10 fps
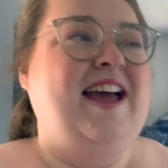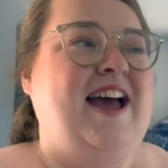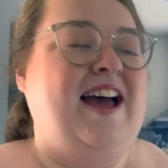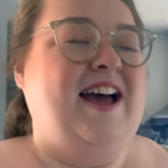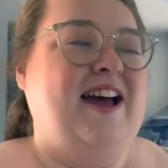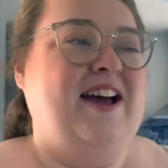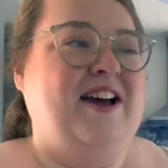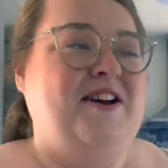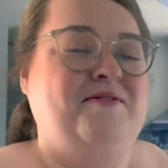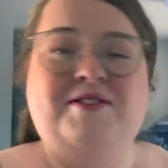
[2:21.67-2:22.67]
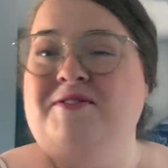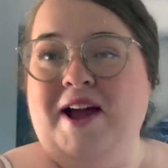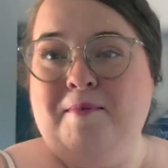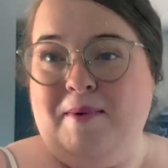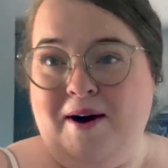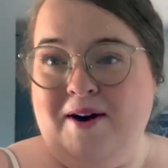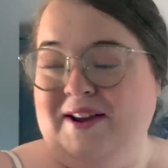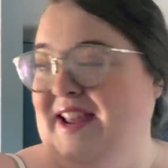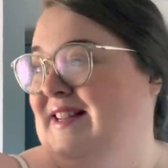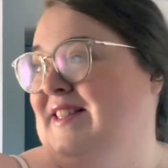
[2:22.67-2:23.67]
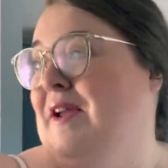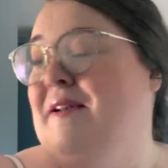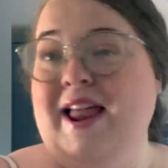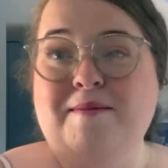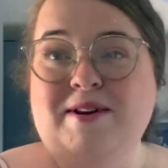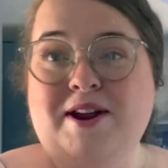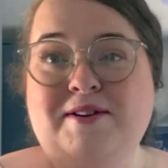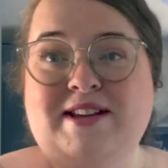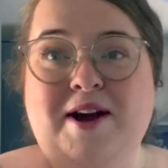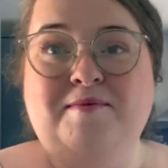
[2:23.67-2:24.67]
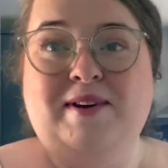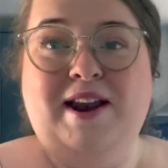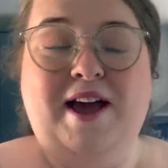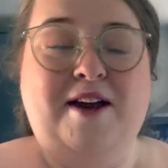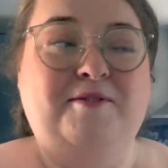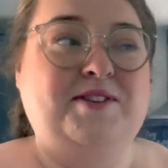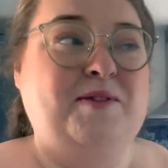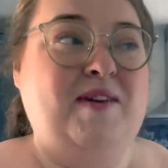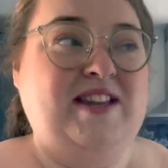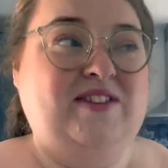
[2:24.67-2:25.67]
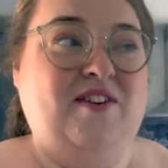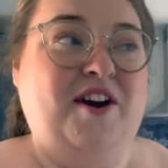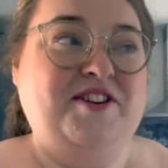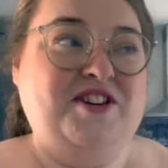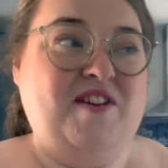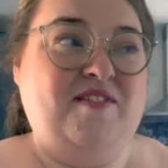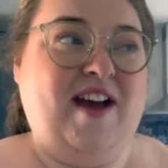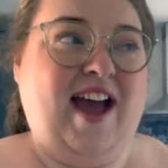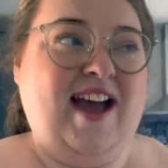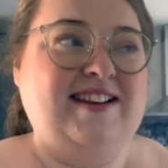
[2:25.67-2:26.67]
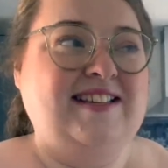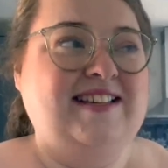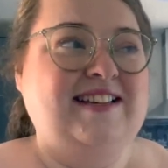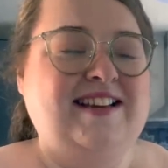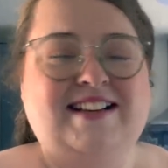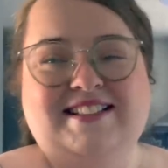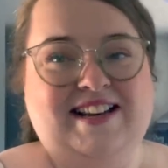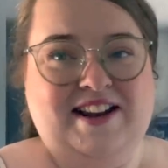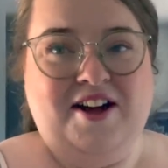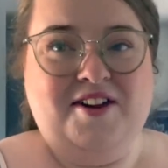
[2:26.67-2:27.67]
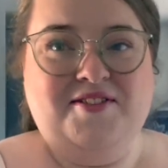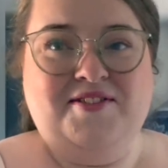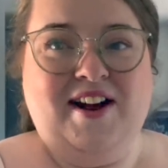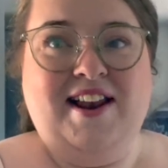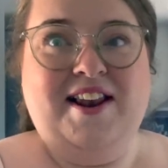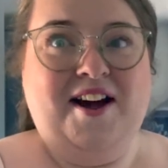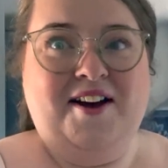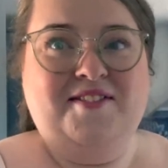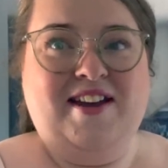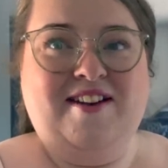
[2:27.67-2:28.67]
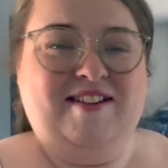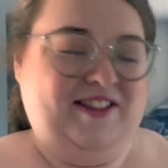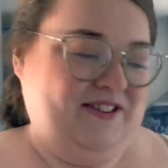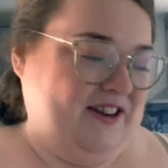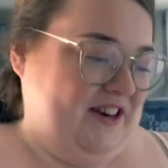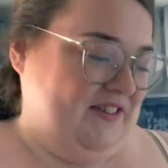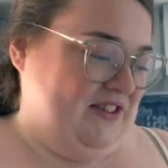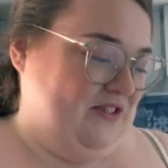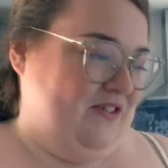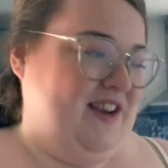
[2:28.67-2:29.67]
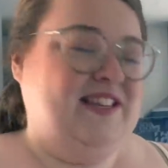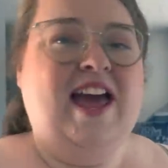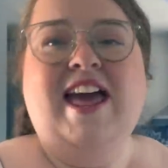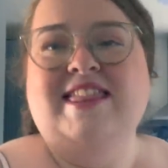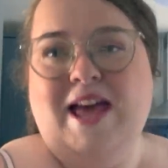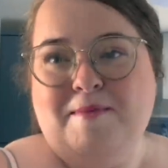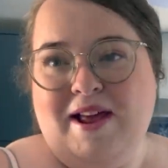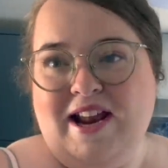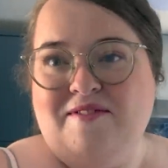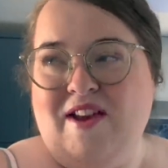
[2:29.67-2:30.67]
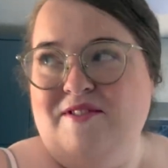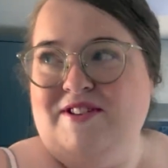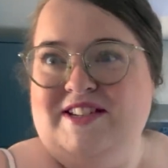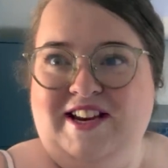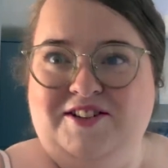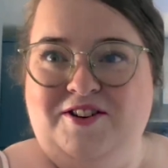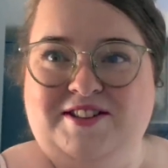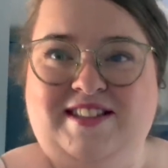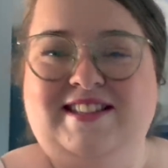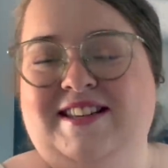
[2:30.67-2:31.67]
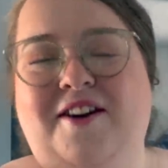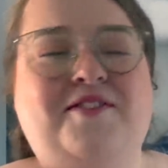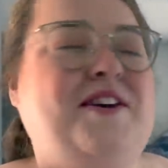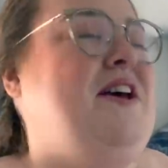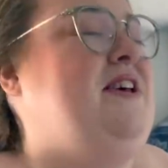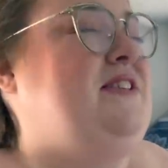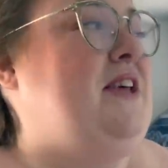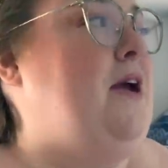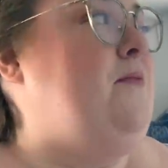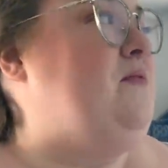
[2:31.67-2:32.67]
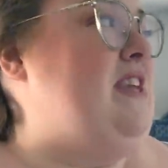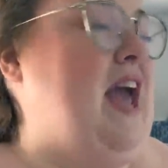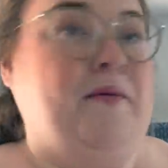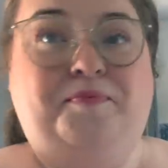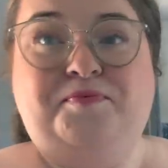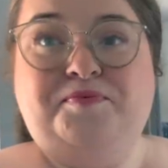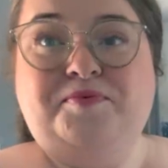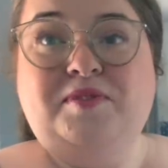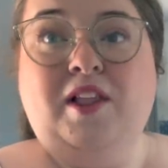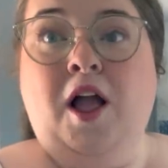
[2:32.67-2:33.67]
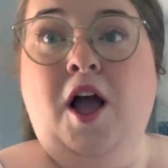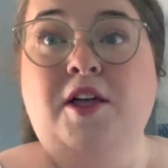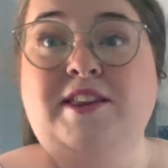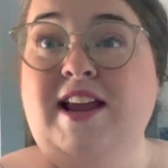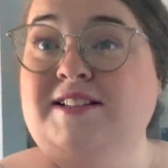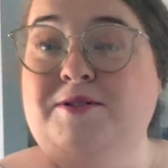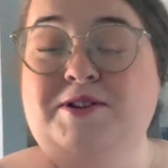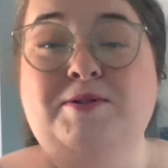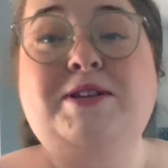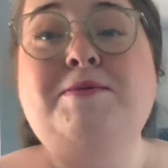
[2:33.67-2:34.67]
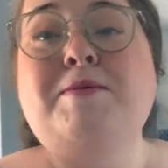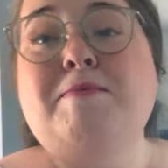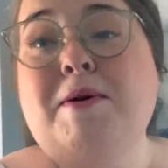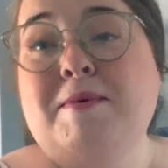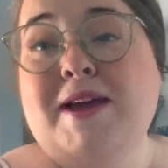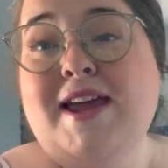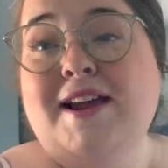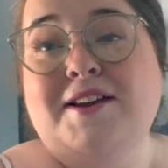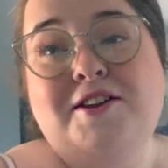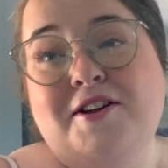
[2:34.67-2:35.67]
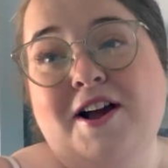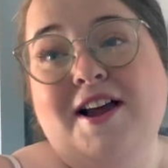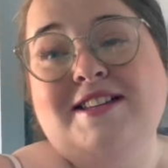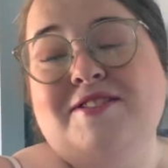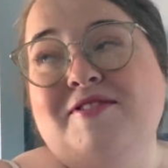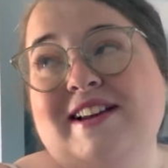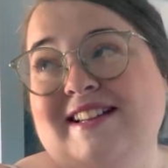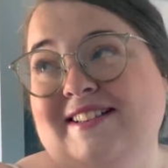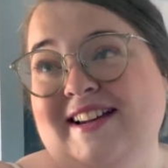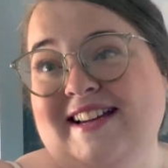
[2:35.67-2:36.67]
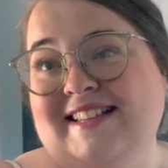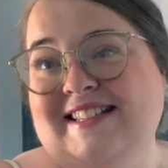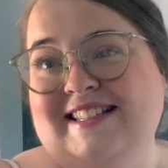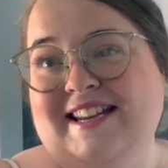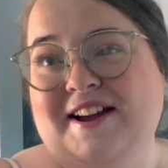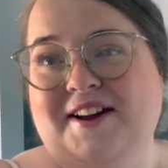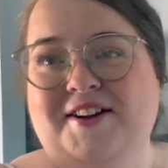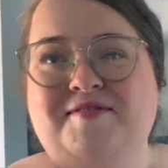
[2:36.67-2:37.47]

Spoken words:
we all get a bargain. So let me know down below what's the best find you've ever had, because I love hearing those kind of stories. They're my like favorite TikToks and stuff. So yeah, the next time you see me, mummy, I know you guys are really excited to see her.